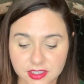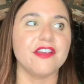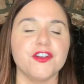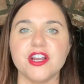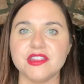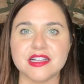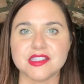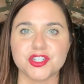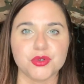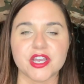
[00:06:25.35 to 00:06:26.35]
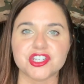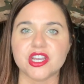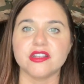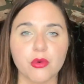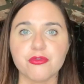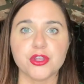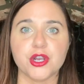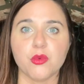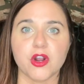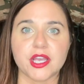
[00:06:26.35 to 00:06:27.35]
If you're in that situation, hopefully
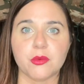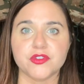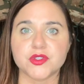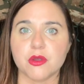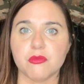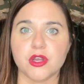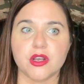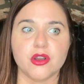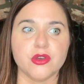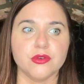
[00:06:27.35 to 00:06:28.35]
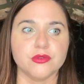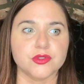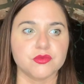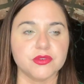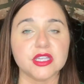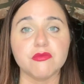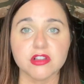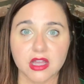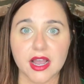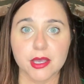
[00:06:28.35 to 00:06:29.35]
you're working with someone who's really
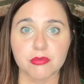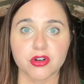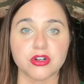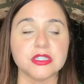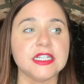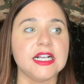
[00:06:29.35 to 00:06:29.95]
reliable,